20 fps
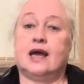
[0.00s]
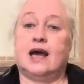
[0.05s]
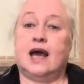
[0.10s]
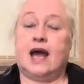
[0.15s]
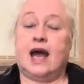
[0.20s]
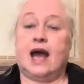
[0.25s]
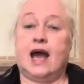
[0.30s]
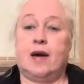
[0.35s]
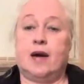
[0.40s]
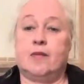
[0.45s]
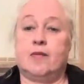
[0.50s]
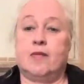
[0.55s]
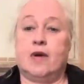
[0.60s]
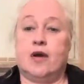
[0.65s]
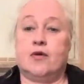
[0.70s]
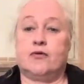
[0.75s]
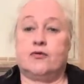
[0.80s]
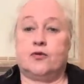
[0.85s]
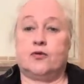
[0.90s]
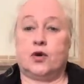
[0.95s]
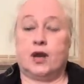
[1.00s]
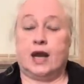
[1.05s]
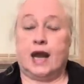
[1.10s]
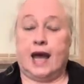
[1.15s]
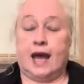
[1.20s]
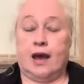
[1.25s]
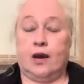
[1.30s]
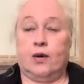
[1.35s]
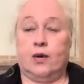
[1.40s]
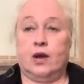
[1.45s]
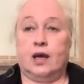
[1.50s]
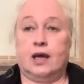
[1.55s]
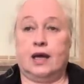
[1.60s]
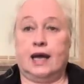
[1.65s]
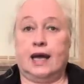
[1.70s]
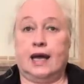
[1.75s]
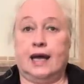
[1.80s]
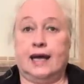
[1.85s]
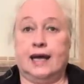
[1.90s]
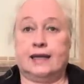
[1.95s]
um, for now
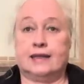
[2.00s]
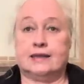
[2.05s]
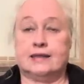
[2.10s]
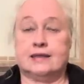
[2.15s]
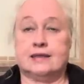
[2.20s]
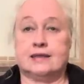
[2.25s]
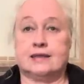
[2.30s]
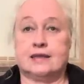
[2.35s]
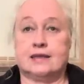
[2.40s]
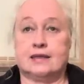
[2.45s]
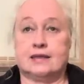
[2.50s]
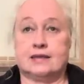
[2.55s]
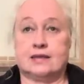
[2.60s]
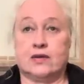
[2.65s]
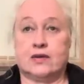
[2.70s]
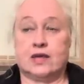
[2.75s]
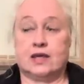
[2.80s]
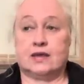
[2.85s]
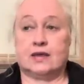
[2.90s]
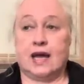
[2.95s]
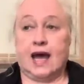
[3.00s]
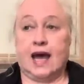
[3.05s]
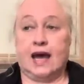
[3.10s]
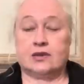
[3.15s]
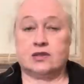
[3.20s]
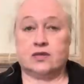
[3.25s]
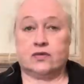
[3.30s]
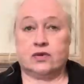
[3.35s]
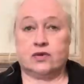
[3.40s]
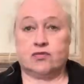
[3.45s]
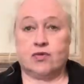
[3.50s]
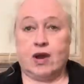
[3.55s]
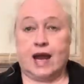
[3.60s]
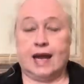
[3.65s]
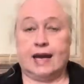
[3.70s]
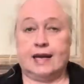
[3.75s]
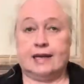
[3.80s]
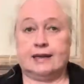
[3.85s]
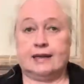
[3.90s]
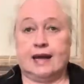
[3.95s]
and so that they're out of the
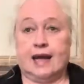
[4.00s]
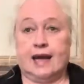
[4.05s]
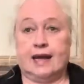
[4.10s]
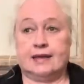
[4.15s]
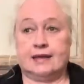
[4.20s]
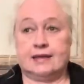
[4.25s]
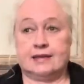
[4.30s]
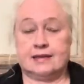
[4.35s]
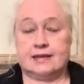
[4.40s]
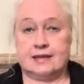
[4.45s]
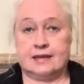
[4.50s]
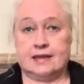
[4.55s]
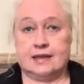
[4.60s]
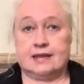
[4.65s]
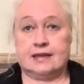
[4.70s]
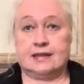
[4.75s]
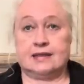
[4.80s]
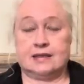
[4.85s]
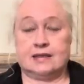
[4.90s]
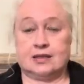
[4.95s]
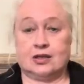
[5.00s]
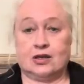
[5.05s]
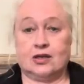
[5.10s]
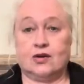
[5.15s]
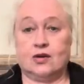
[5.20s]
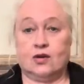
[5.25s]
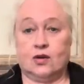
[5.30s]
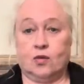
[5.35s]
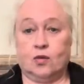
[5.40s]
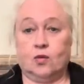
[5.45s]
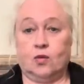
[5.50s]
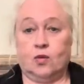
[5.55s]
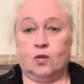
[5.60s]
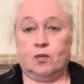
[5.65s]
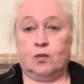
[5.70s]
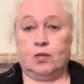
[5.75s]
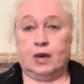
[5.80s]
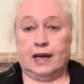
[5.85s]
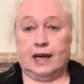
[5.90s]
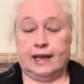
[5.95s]
rain and it's in a secure warm
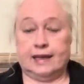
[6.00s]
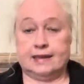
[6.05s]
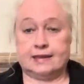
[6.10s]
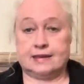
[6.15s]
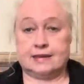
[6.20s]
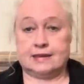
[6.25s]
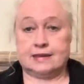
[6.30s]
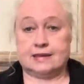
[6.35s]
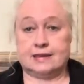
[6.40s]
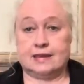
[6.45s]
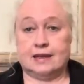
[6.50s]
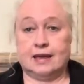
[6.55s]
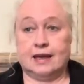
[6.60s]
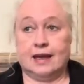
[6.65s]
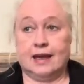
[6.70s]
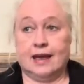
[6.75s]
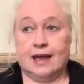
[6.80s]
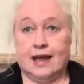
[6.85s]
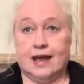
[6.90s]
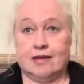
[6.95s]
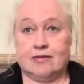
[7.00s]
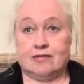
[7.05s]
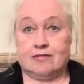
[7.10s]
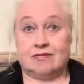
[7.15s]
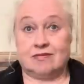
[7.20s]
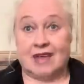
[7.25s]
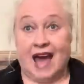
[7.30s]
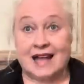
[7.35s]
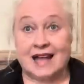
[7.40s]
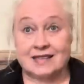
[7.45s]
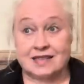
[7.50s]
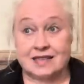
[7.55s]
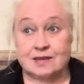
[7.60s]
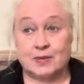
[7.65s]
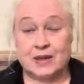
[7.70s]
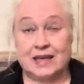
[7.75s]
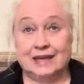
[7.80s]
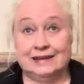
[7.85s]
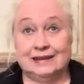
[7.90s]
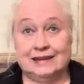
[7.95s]
place that's
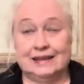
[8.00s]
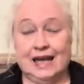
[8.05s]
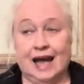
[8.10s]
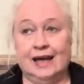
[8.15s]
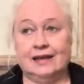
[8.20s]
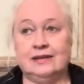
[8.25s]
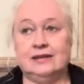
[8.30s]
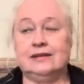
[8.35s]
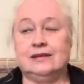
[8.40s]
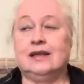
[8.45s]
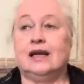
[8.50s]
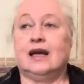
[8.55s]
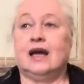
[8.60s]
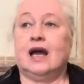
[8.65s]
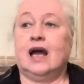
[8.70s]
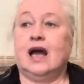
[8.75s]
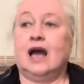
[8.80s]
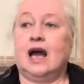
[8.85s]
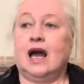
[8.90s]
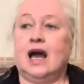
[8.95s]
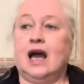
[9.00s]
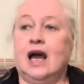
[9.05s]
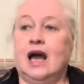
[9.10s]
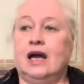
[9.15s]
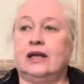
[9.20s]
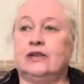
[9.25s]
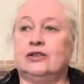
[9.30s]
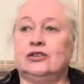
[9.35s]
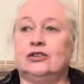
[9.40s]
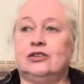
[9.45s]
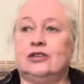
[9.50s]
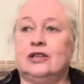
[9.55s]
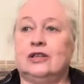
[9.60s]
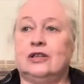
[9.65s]
been done and